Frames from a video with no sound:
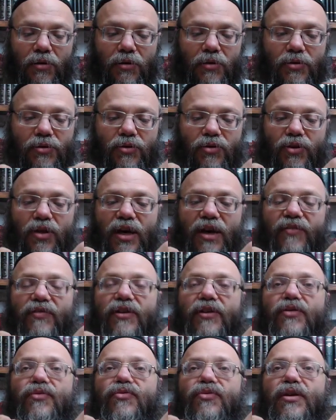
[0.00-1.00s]
So you have
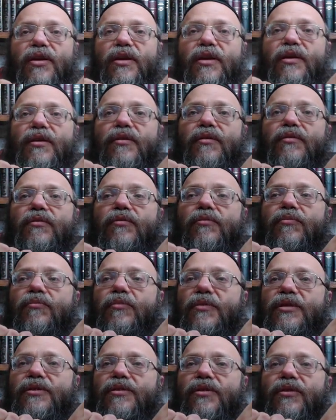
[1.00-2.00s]
the three
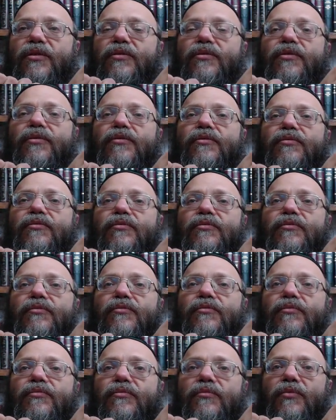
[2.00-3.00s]
matzot
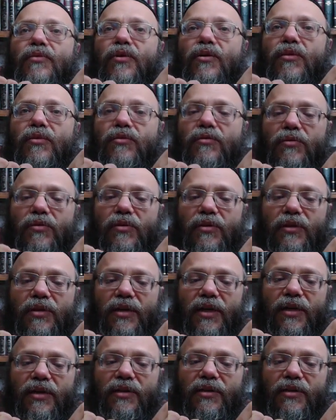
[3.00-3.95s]
that